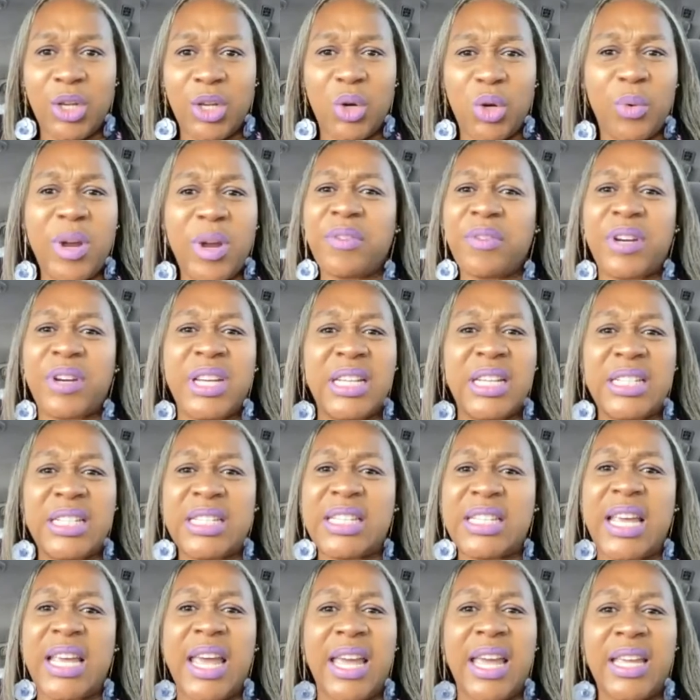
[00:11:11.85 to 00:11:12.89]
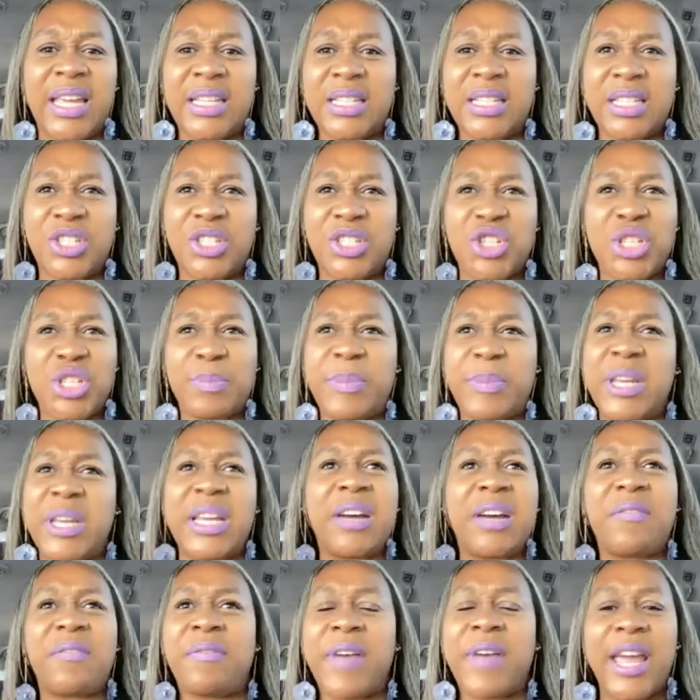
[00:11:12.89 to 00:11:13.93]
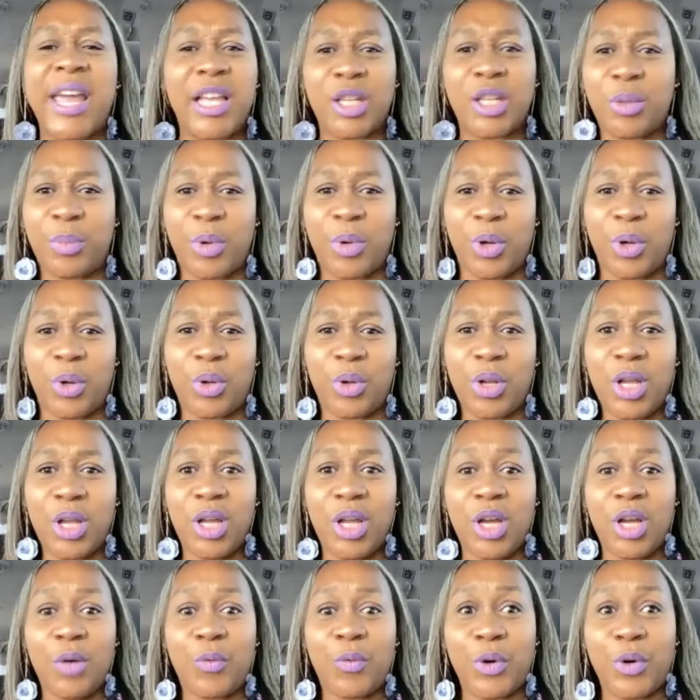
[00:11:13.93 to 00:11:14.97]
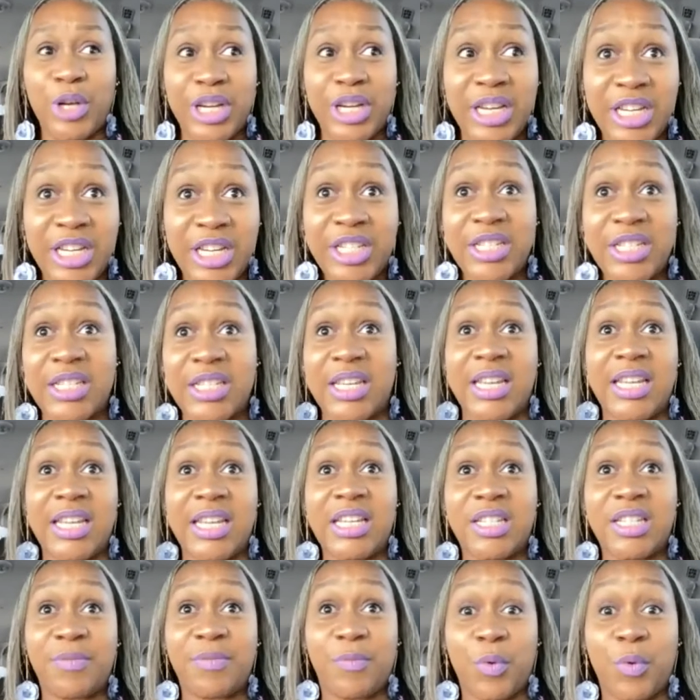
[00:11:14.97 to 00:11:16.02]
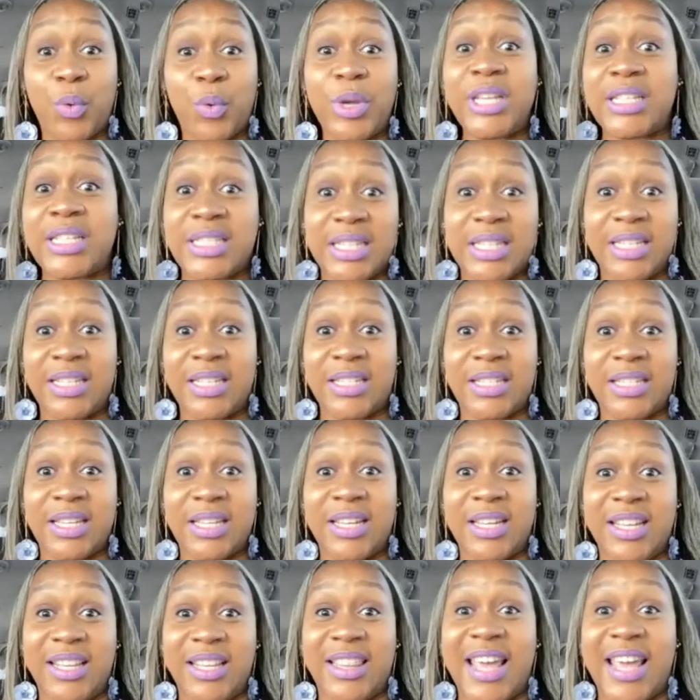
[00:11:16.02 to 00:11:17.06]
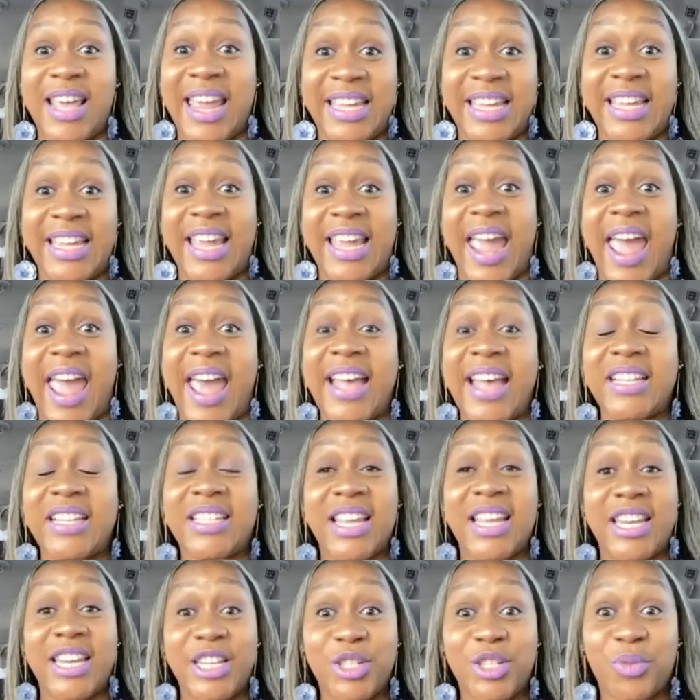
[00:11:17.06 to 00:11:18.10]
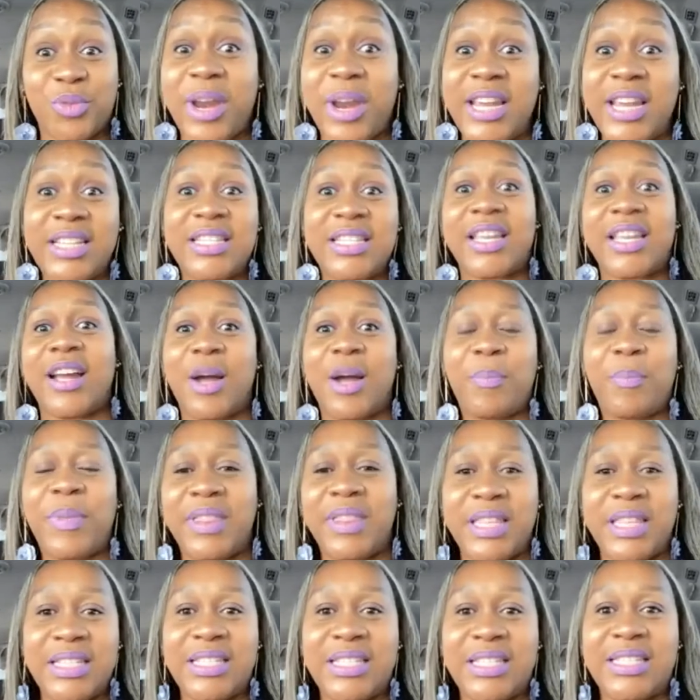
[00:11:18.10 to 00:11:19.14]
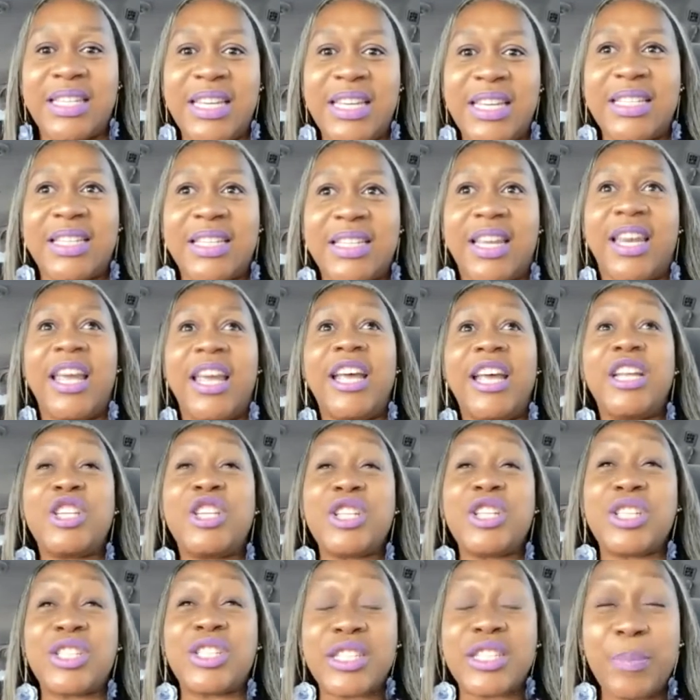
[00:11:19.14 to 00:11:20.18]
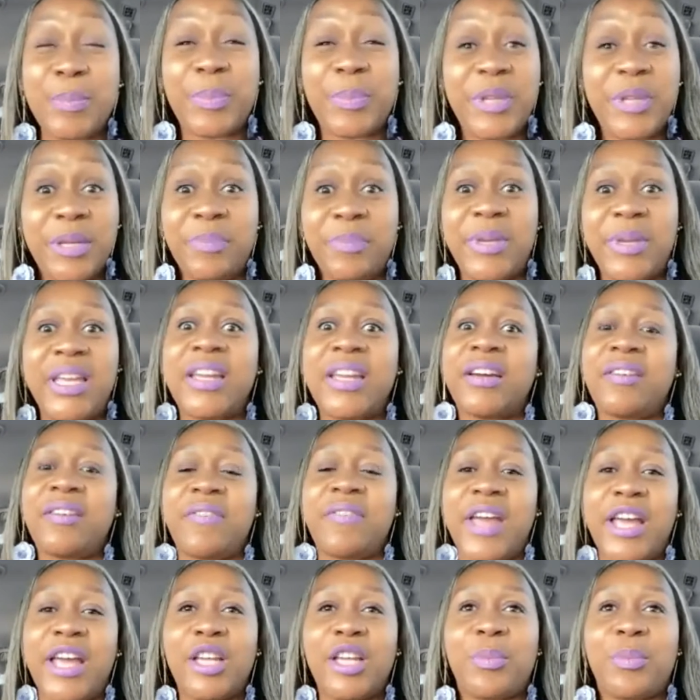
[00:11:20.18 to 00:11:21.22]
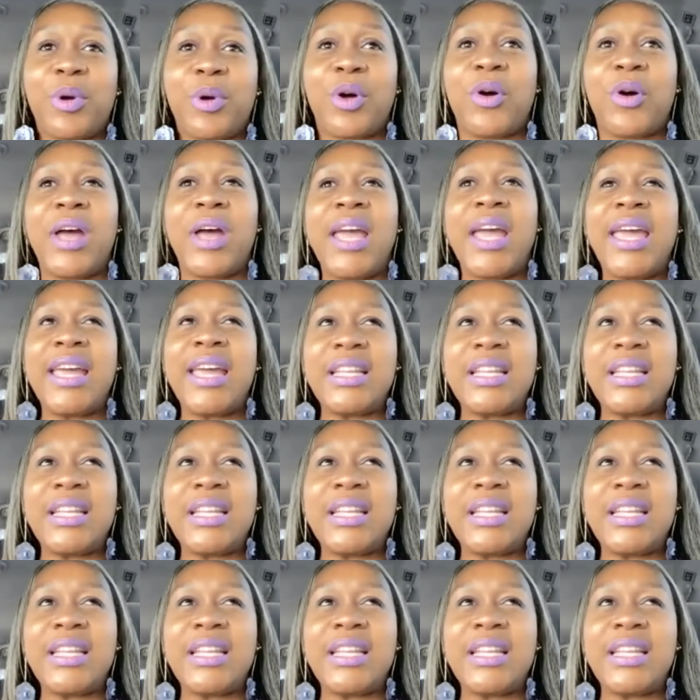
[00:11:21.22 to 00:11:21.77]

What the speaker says: whoever he says, just being available for his voices that he has, that he's raising up in this season, just simply being available.